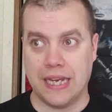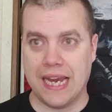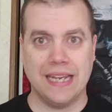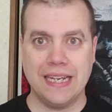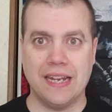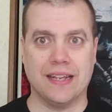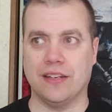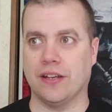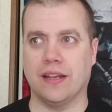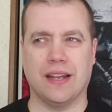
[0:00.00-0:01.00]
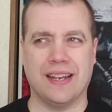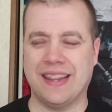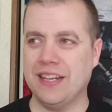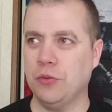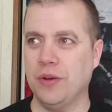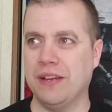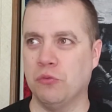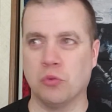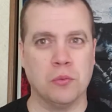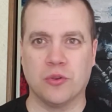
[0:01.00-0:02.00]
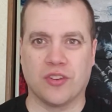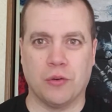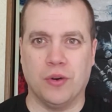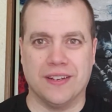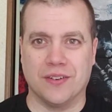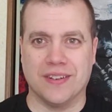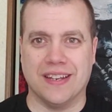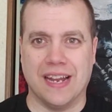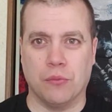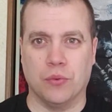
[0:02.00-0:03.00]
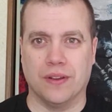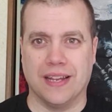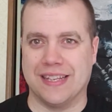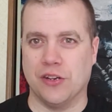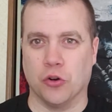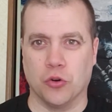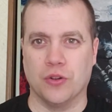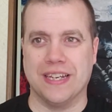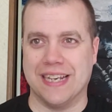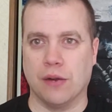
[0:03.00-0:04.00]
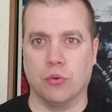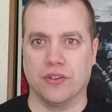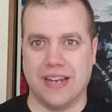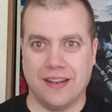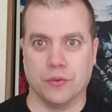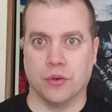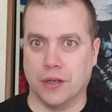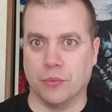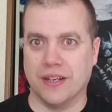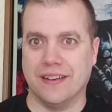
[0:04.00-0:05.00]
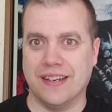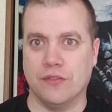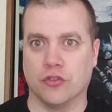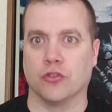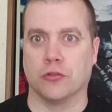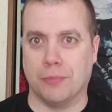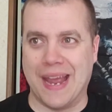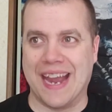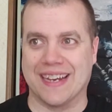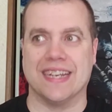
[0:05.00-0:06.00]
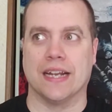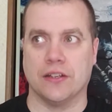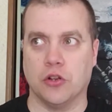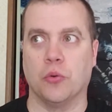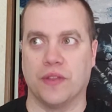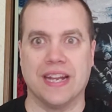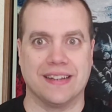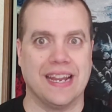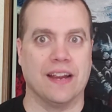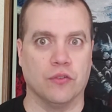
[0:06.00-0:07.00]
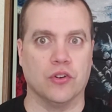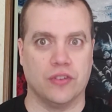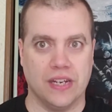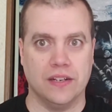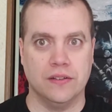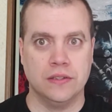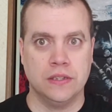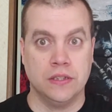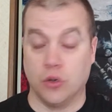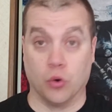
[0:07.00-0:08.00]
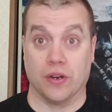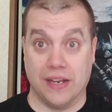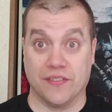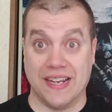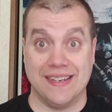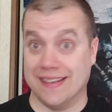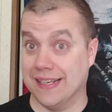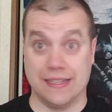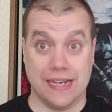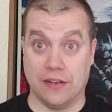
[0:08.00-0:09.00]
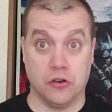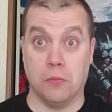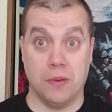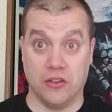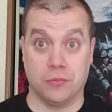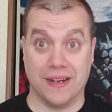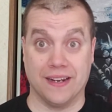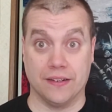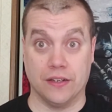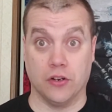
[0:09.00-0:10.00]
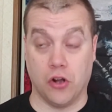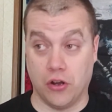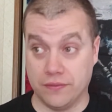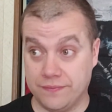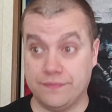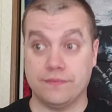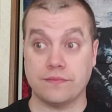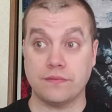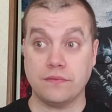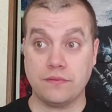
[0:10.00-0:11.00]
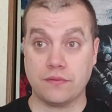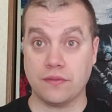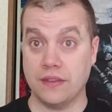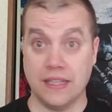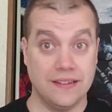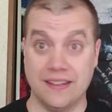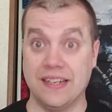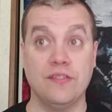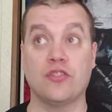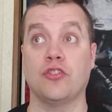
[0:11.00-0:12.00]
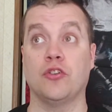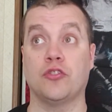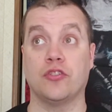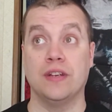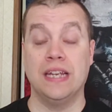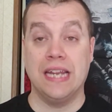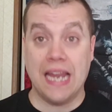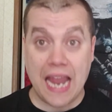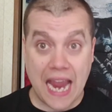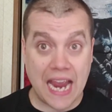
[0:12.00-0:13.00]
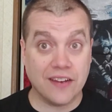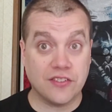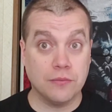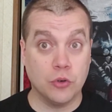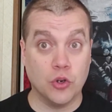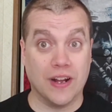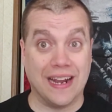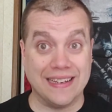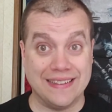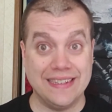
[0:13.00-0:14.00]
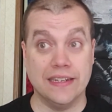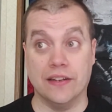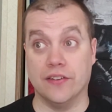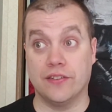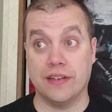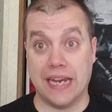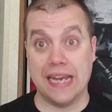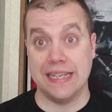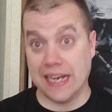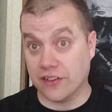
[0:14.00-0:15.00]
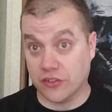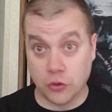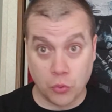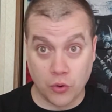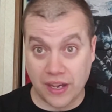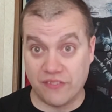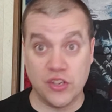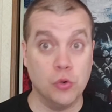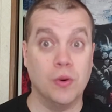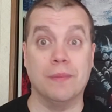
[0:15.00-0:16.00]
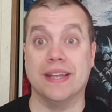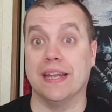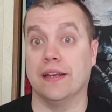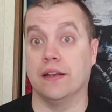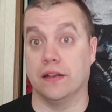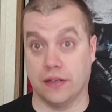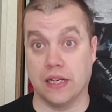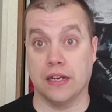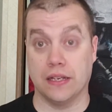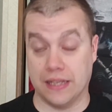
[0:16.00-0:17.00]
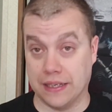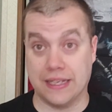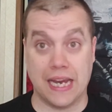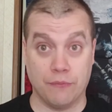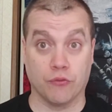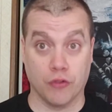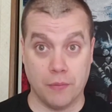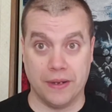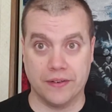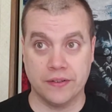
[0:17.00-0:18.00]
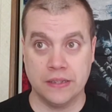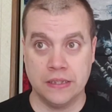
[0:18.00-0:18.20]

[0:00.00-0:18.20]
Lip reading: And yeah, I think there were even rumors during the network, like the early network days, that we're going to the Diva Search back. And I don't think they ever did. Or if they did, it had no buzz behind it at all. The Diva Search had some good ideas, and yes, there were a few women that came from it.